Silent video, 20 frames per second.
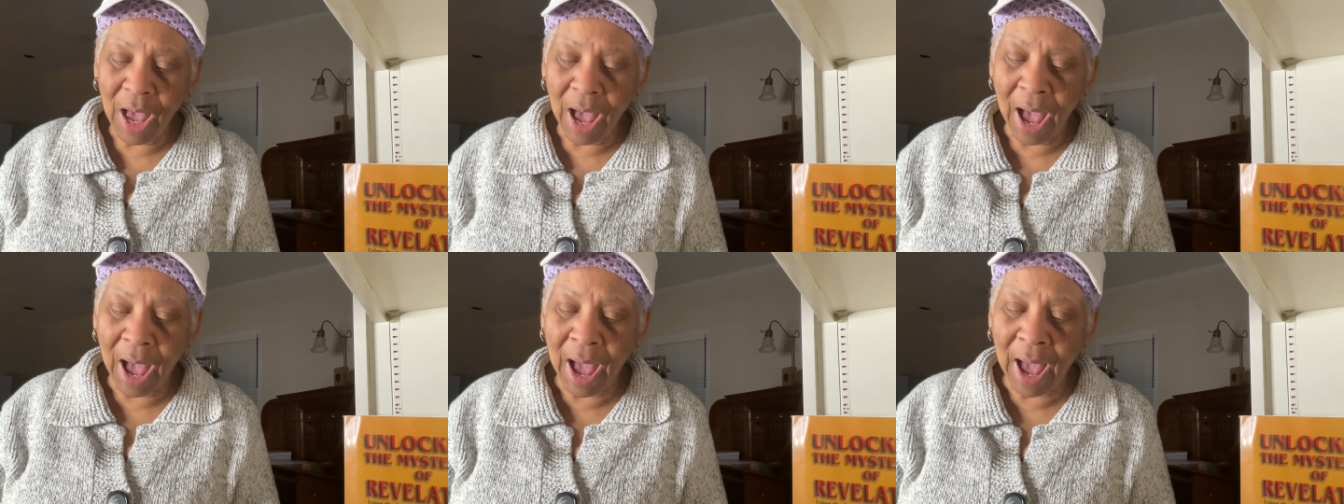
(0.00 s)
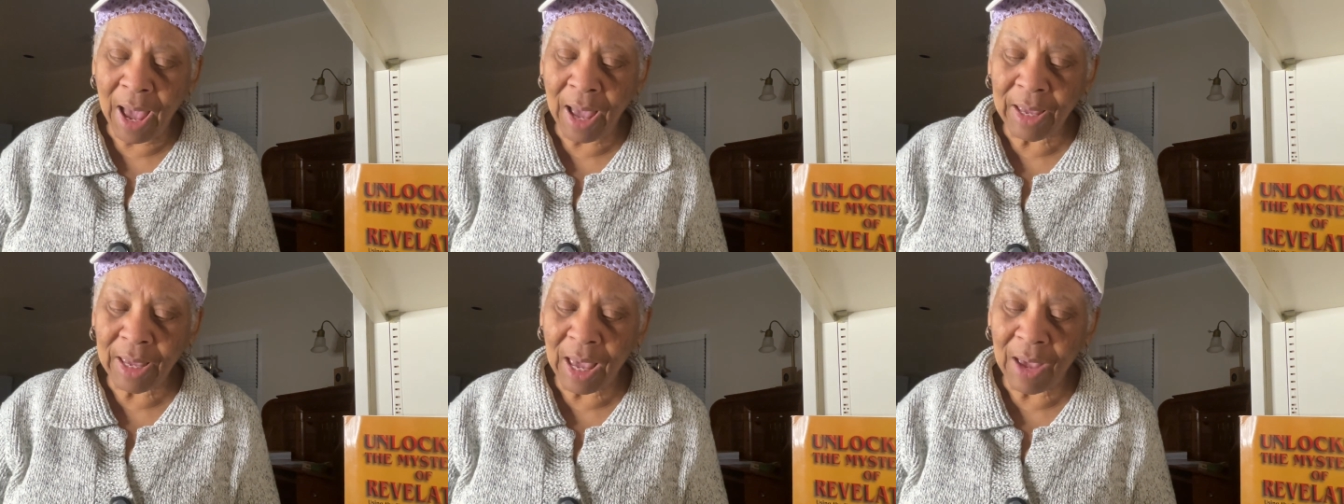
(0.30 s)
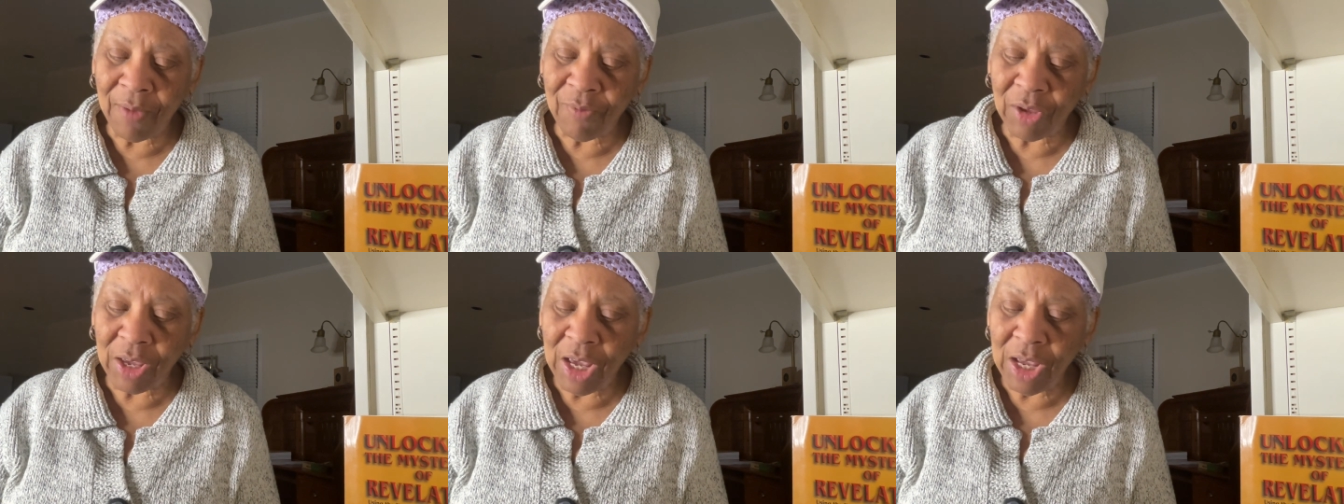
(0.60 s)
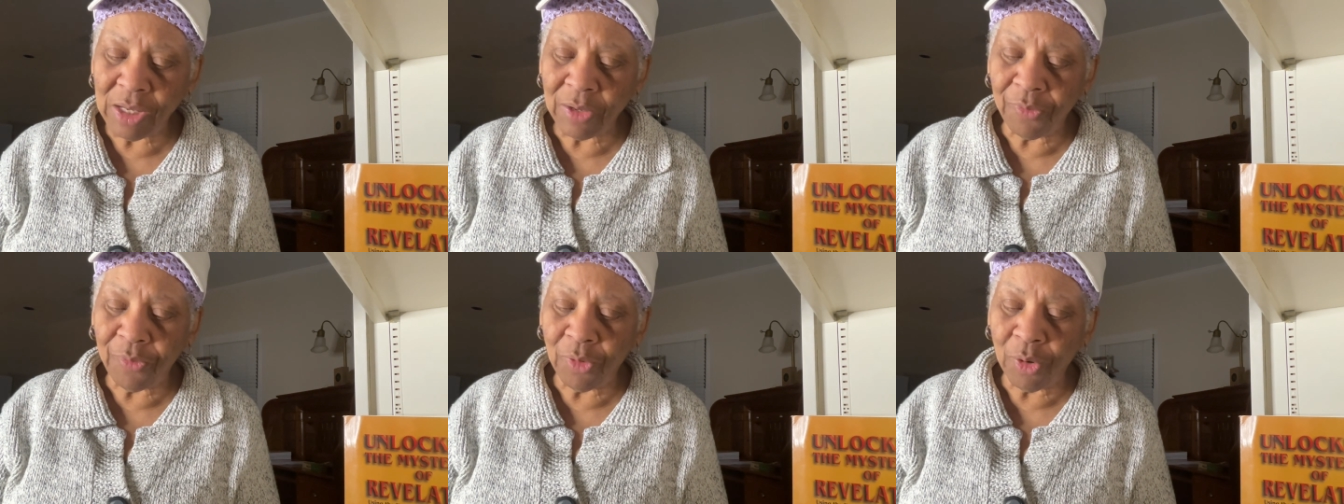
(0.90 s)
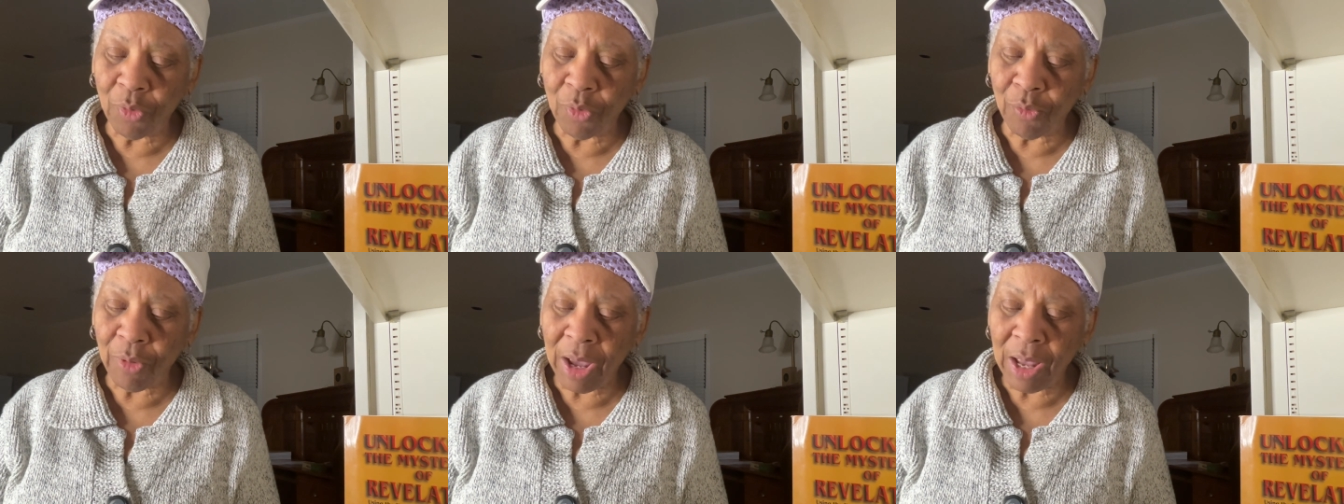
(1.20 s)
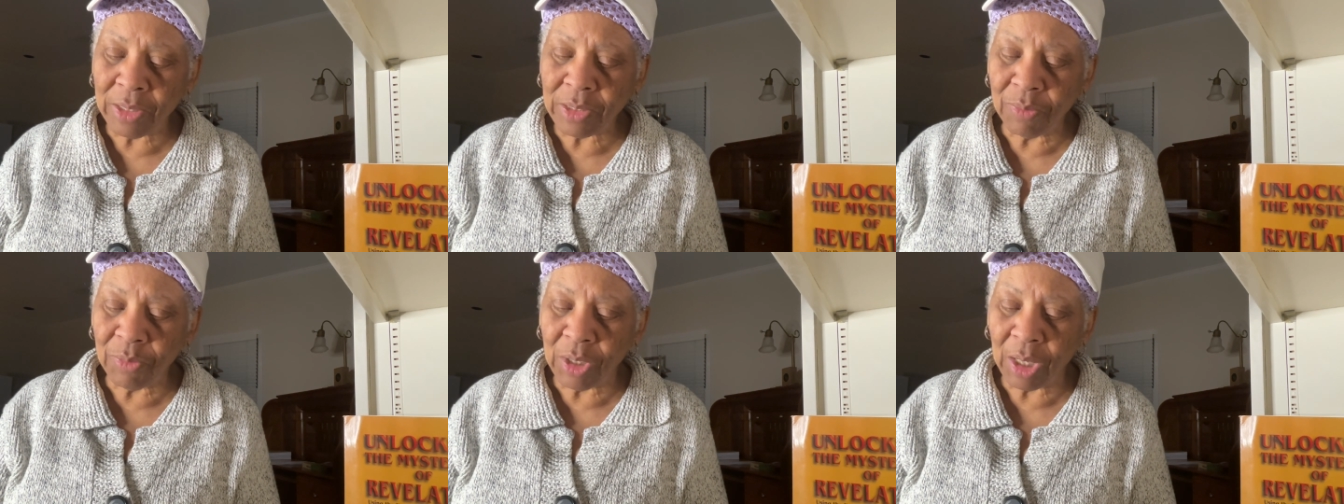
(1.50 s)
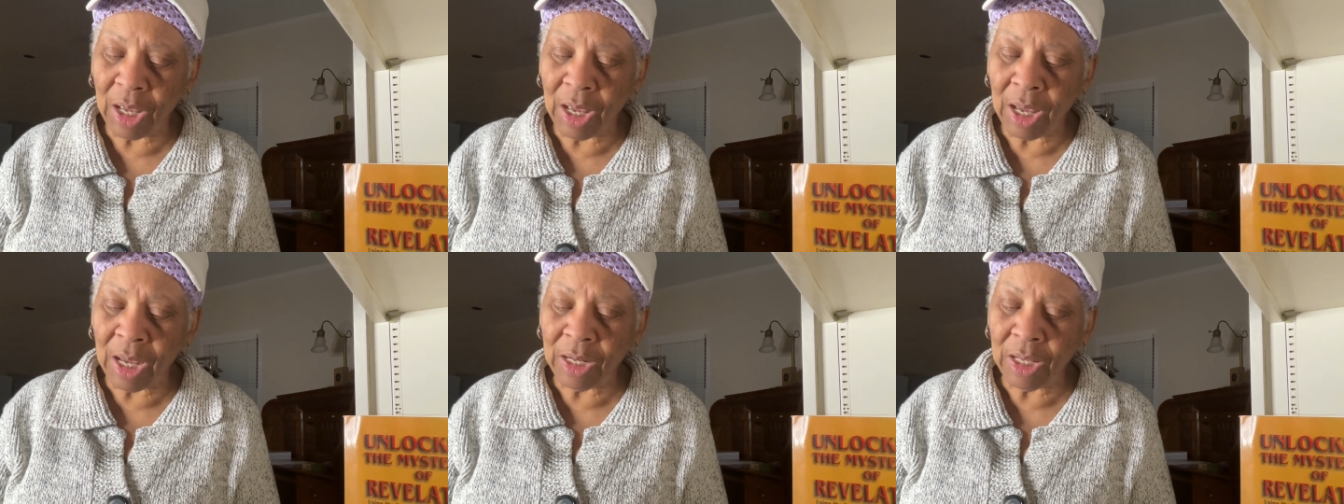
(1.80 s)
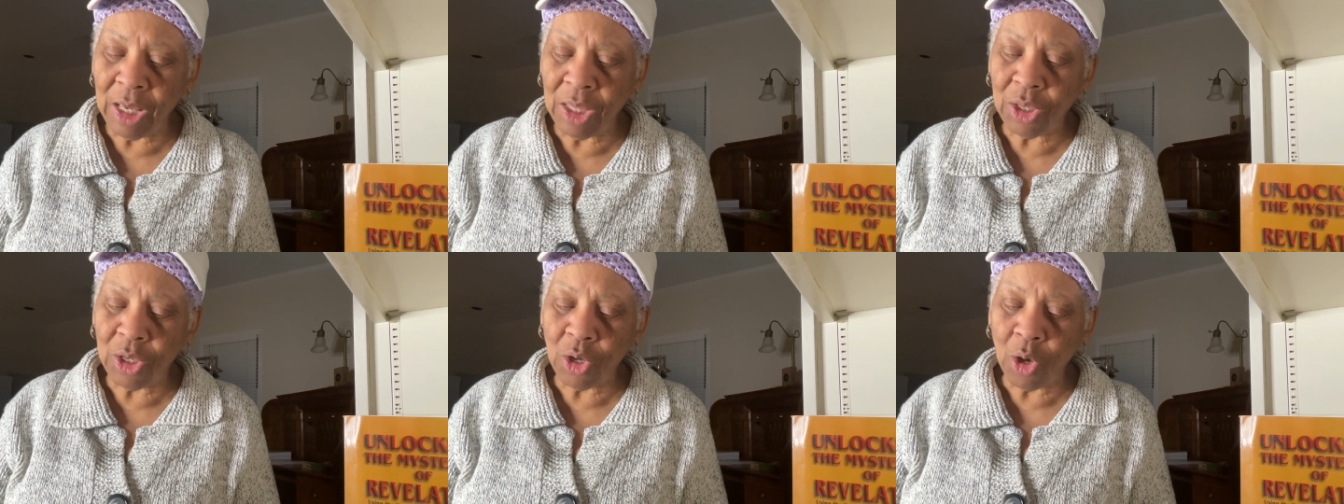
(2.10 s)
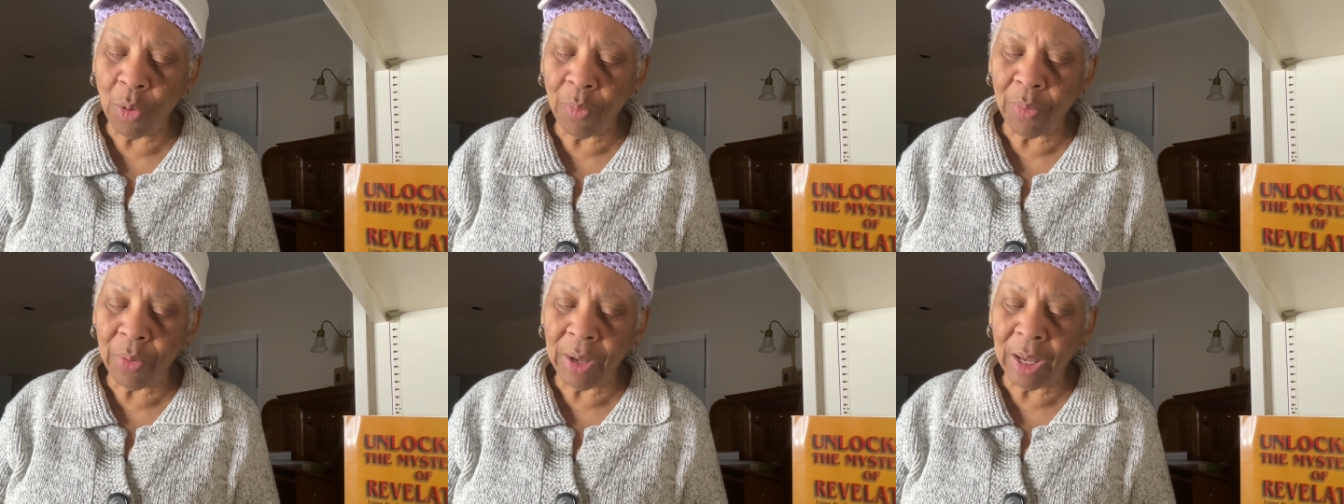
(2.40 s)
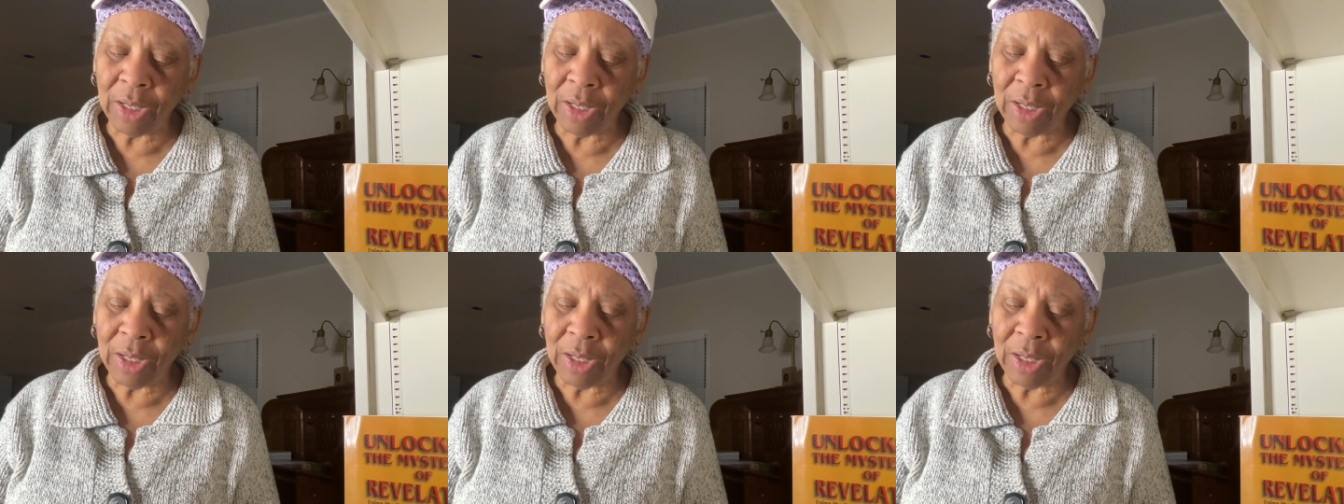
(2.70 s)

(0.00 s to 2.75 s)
I gave Egypt for a ransom and Ethiopia